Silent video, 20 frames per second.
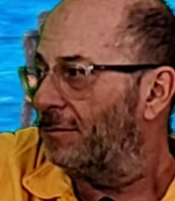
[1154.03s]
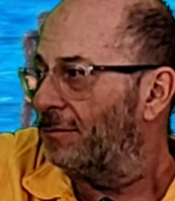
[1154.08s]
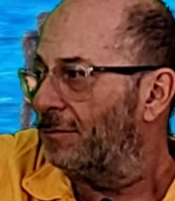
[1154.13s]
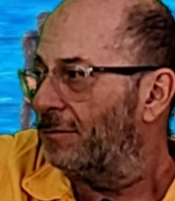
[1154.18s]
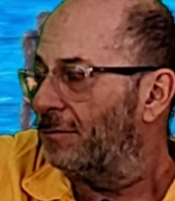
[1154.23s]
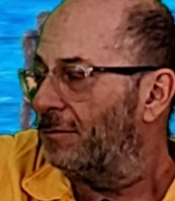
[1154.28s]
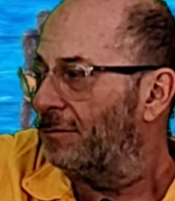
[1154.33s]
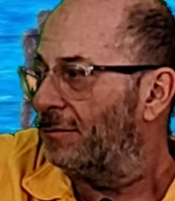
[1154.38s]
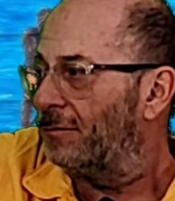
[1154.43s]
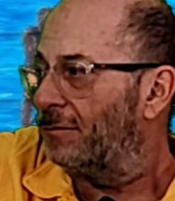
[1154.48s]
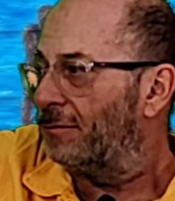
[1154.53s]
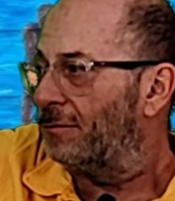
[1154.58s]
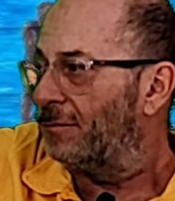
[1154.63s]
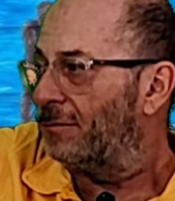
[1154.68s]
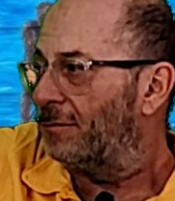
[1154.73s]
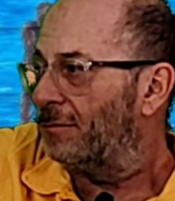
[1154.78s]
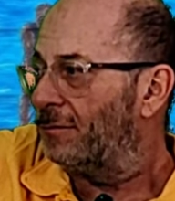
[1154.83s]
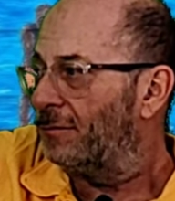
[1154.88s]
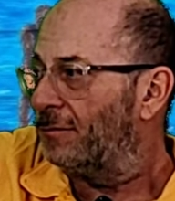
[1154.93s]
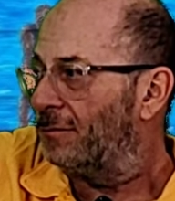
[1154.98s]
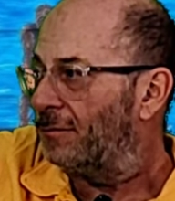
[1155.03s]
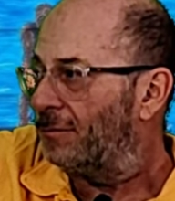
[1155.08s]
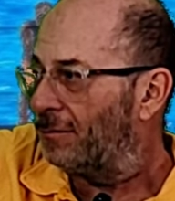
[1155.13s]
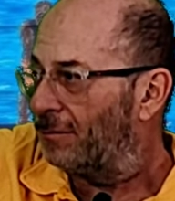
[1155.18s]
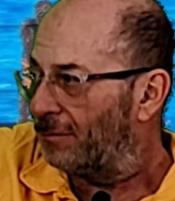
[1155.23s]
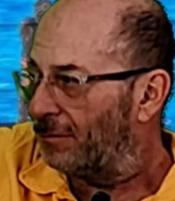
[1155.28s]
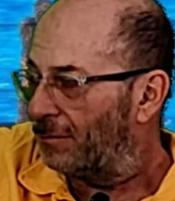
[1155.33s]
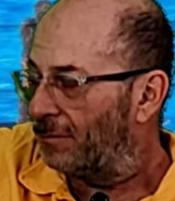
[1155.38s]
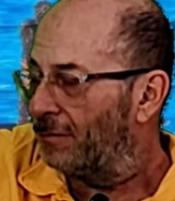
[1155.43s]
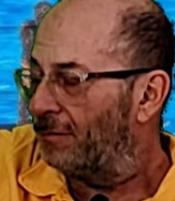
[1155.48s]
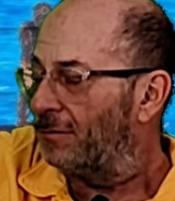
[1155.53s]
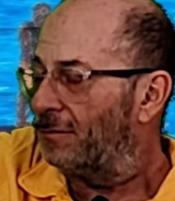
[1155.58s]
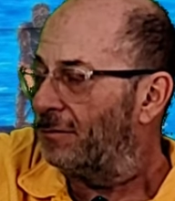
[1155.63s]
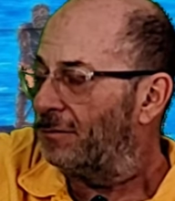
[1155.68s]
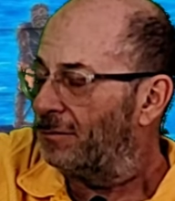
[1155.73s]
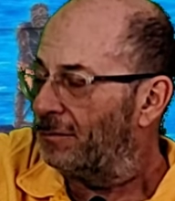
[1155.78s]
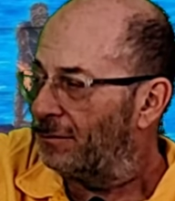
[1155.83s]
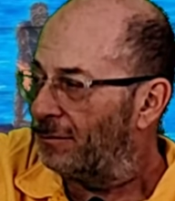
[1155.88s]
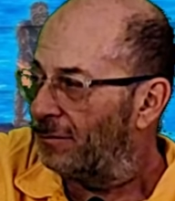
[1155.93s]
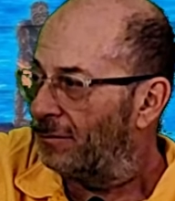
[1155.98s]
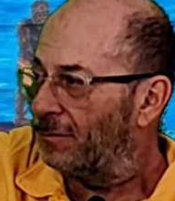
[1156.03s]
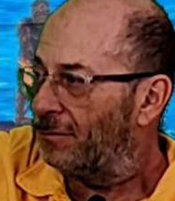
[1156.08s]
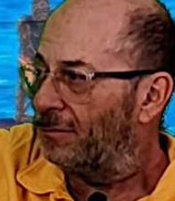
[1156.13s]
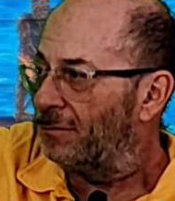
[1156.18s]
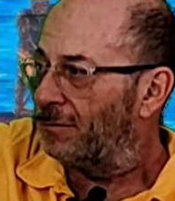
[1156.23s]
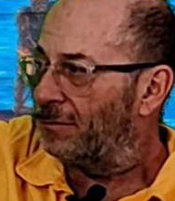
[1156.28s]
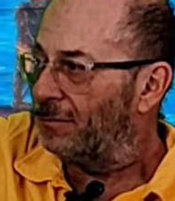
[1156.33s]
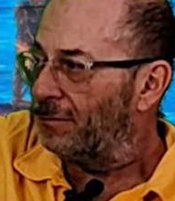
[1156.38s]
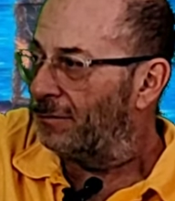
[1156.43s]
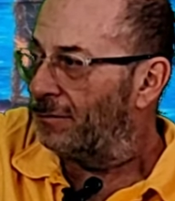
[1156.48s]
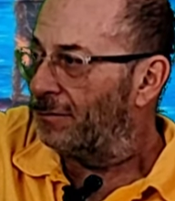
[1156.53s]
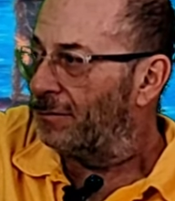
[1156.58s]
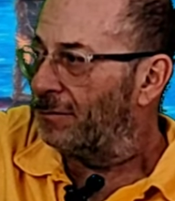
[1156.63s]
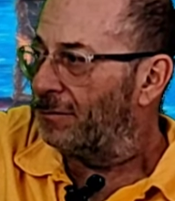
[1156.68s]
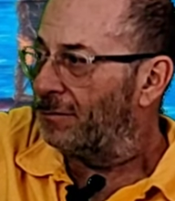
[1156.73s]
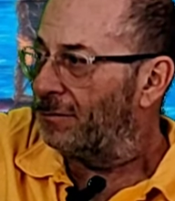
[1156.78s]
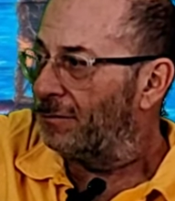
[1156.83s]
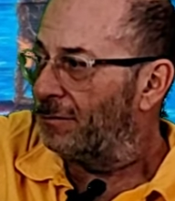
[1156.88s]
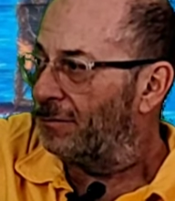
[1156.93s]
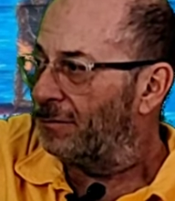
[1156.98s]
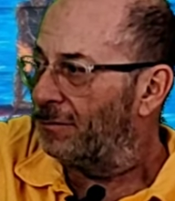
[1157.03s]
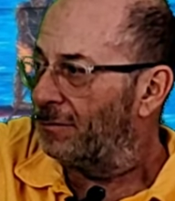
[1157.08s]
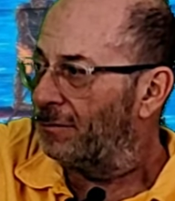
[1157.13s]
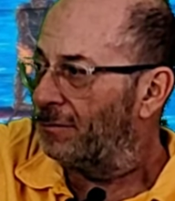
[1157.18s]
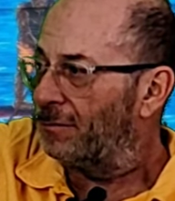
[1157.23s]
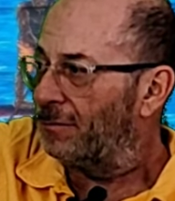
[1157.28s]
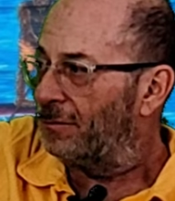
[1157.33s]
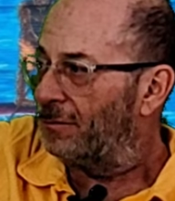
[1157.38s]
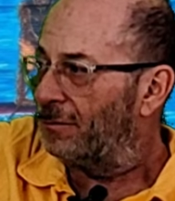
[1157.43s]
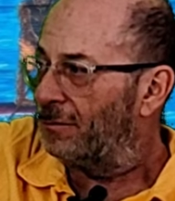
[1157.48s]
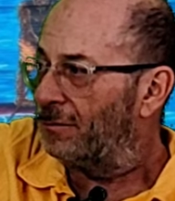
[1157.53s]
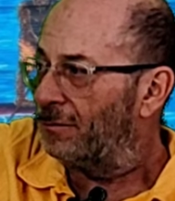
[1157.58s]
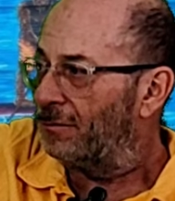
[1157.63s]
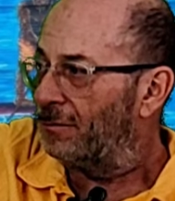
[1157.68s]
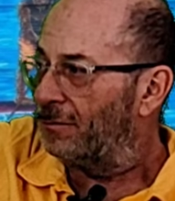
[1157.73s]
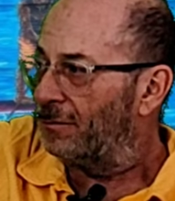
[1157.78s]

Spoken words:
(not speaking)